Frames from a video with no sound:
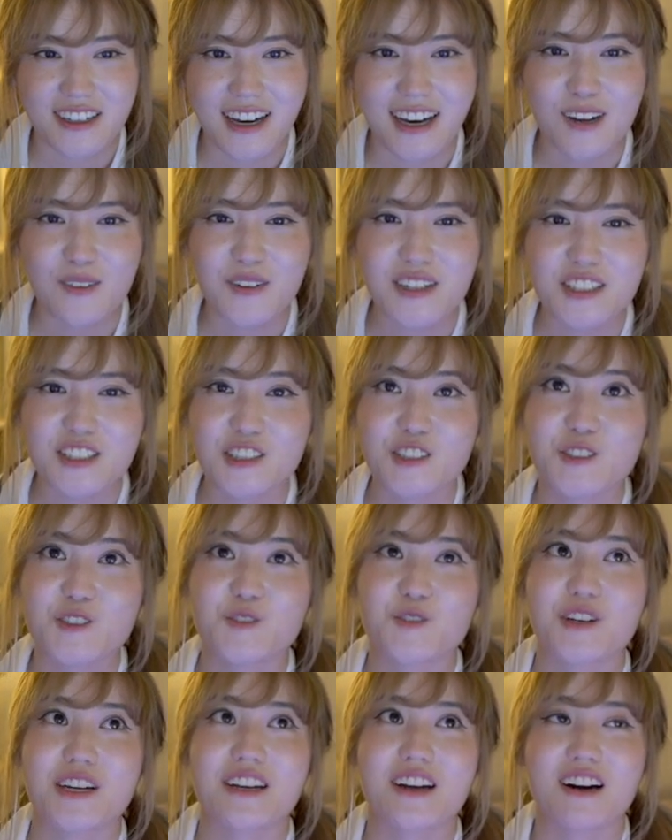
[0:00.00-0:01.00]
I went
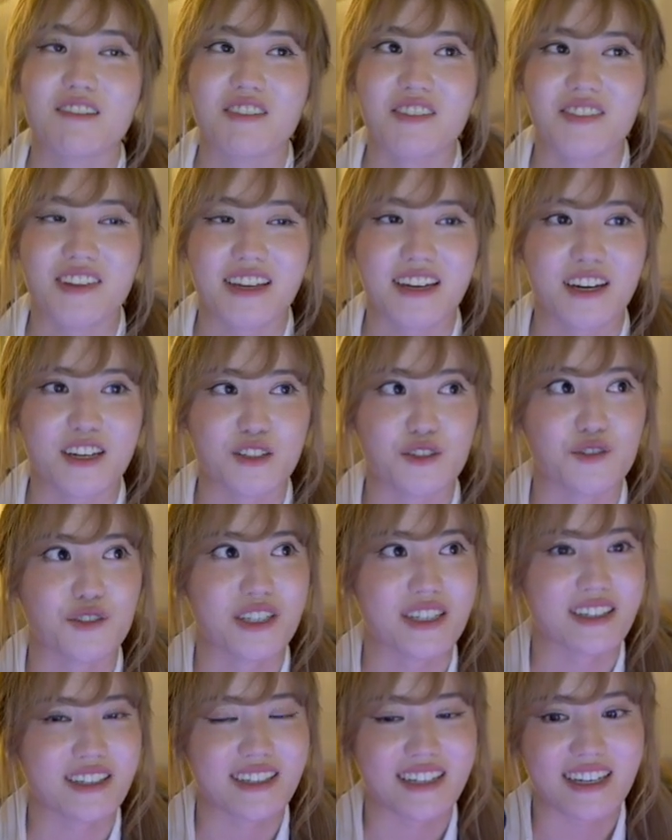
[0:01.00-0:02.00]
straight off of like
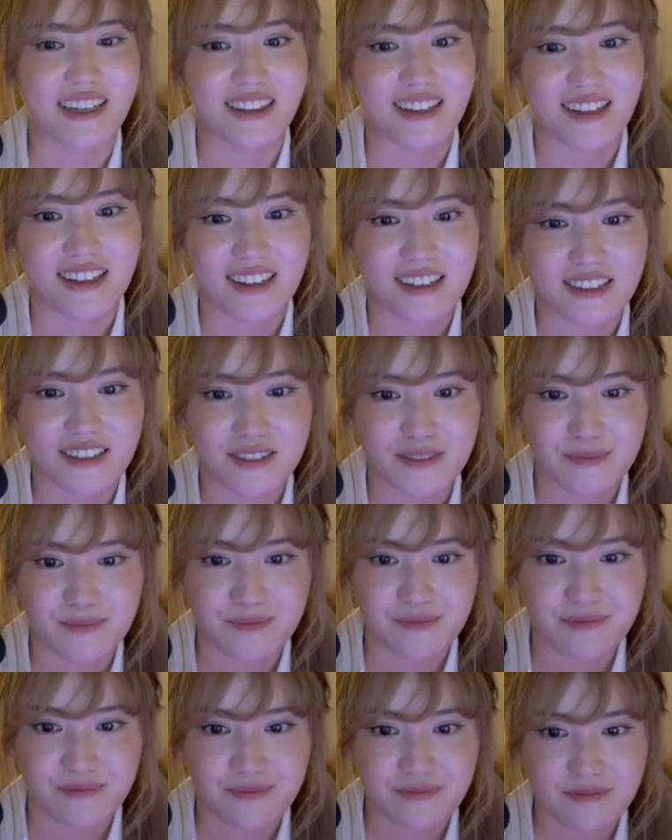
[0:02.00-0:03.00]
adrenaline, I think.
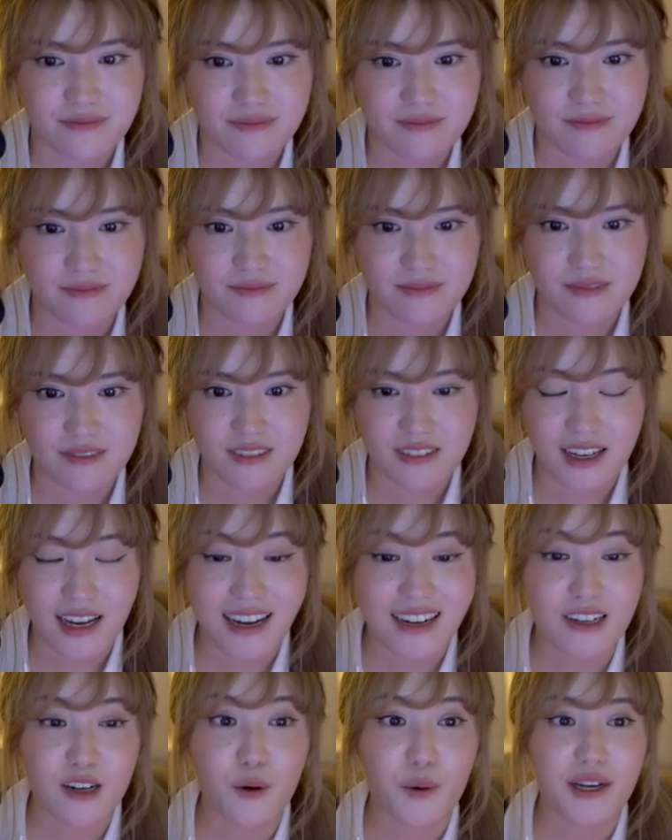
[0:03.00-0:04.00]

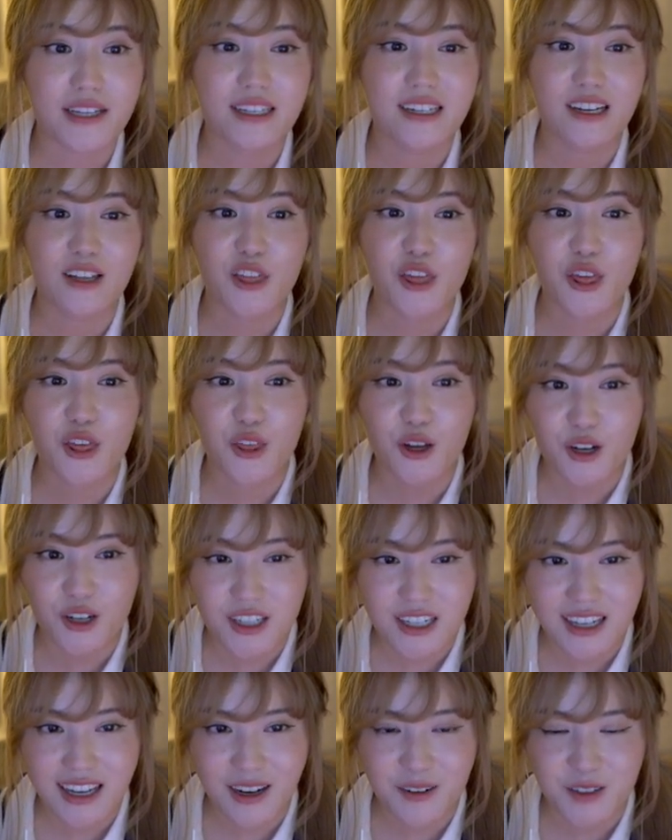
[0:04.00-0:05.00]
I know I did a
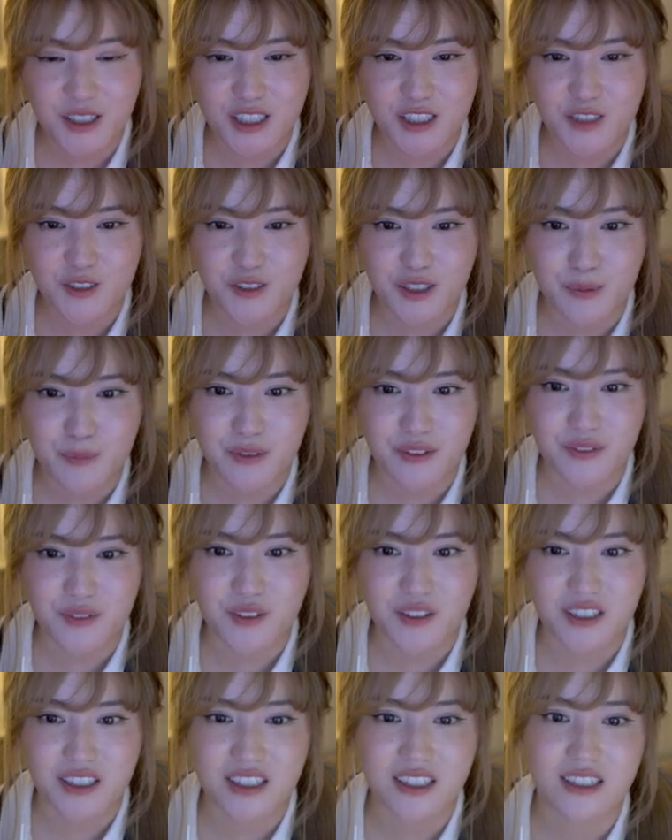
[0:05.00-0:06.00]
30 hour stream
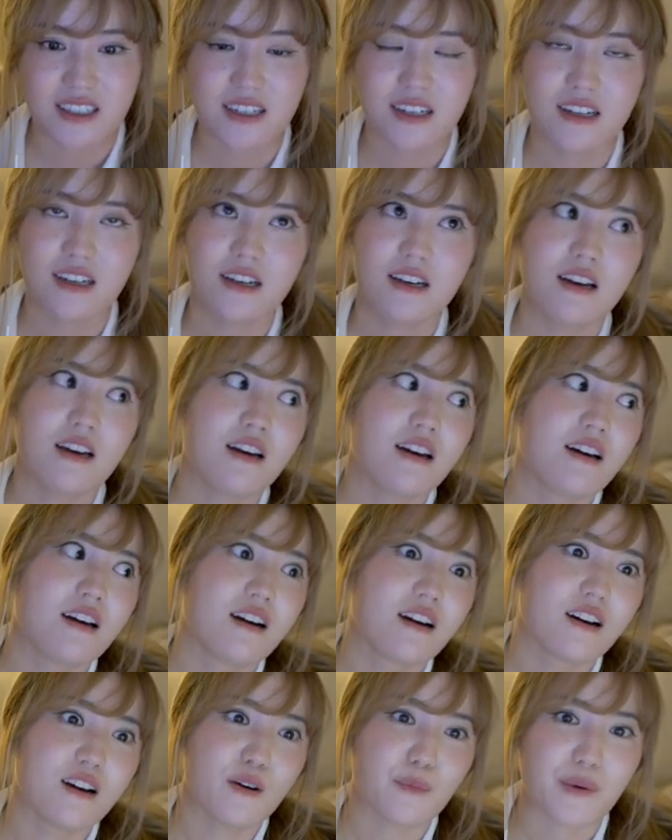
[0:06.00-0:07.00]
before.
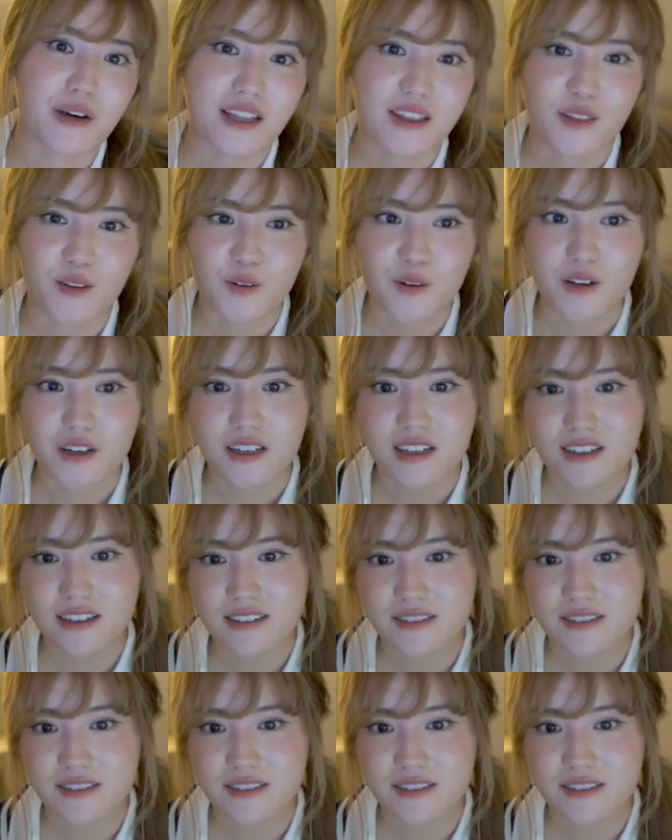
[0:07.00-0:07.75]
Oh my lord.